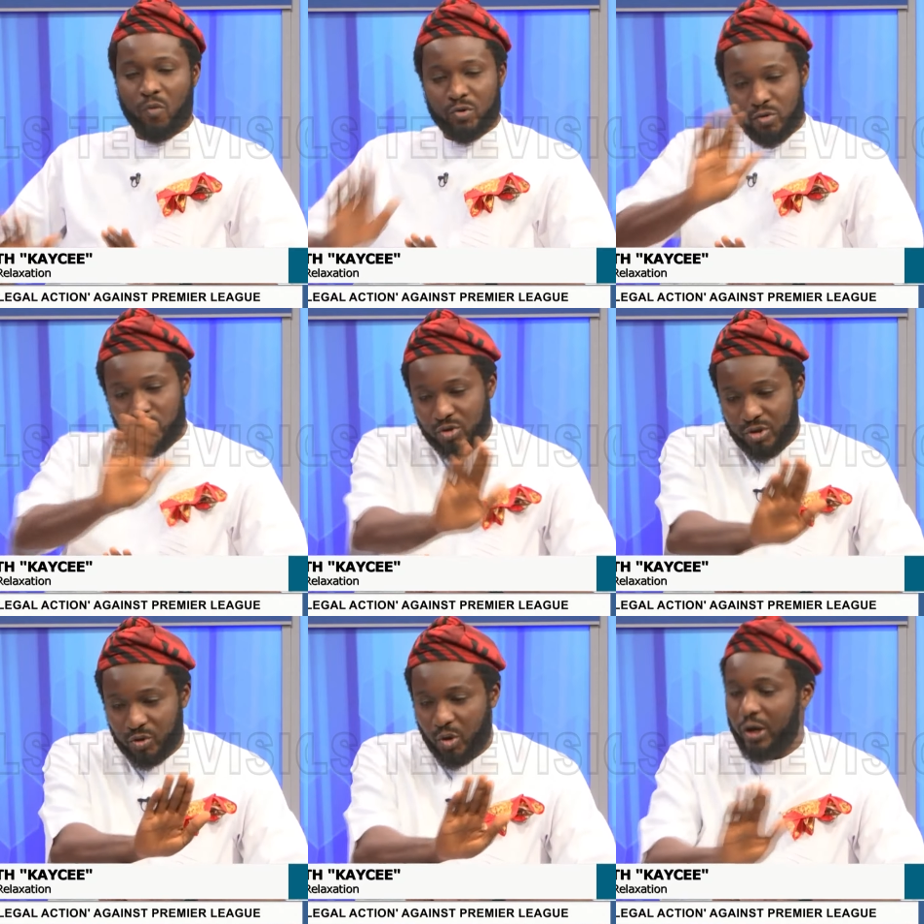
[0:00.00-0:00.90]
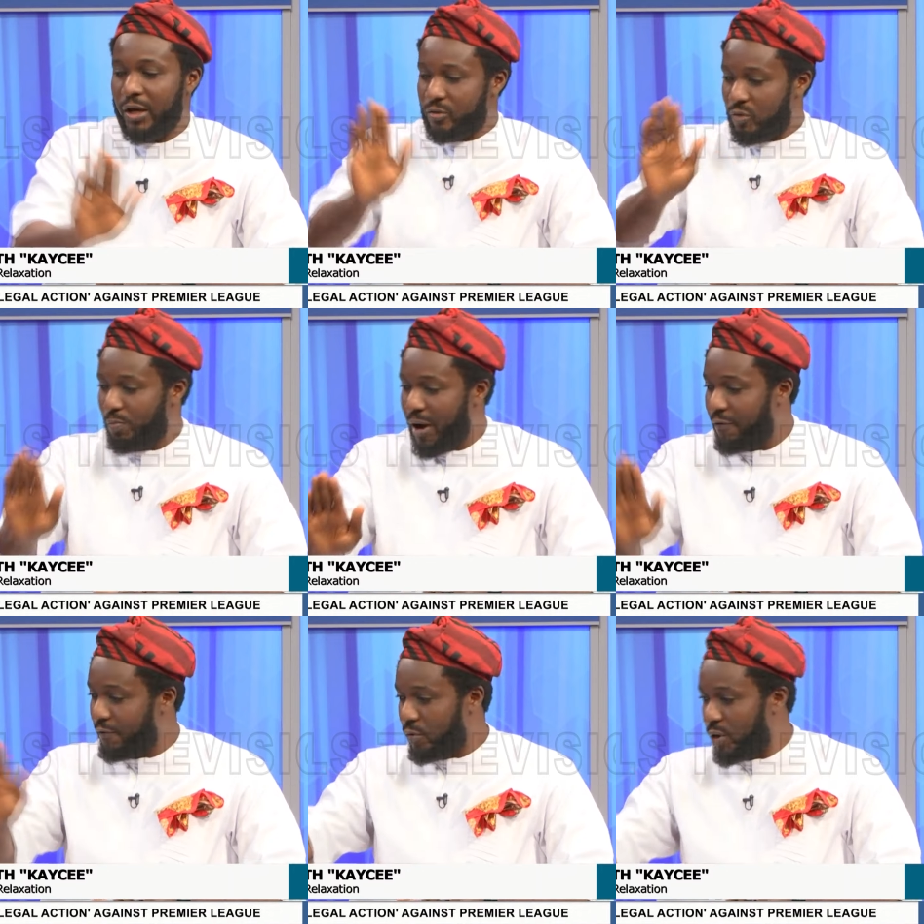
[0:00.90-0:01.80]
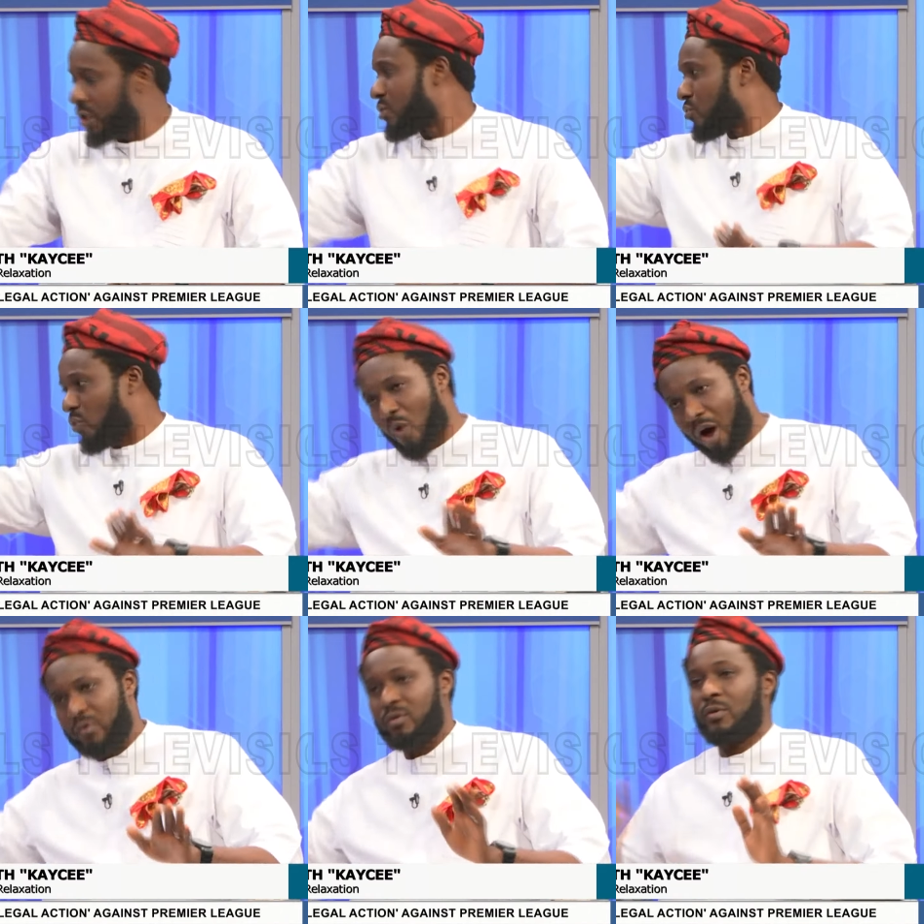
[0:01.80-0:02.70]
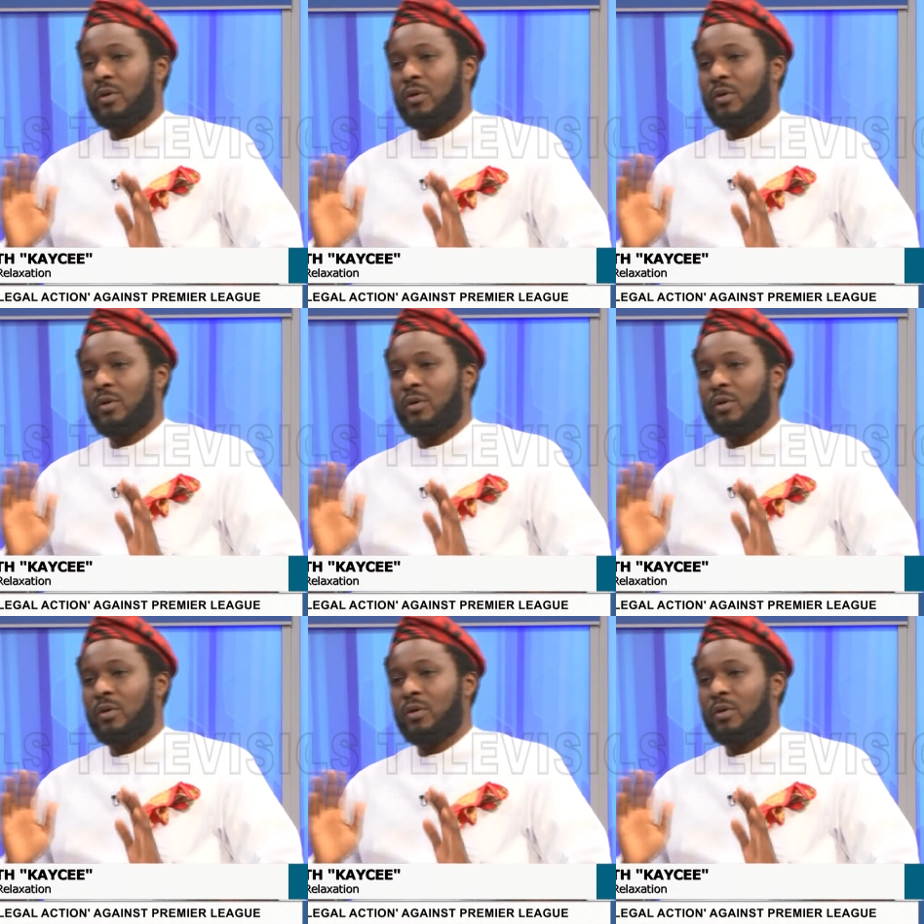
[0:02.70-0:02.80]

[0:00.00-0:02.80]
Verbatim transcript: Once you use the toilet, you bath, you eat, you go out.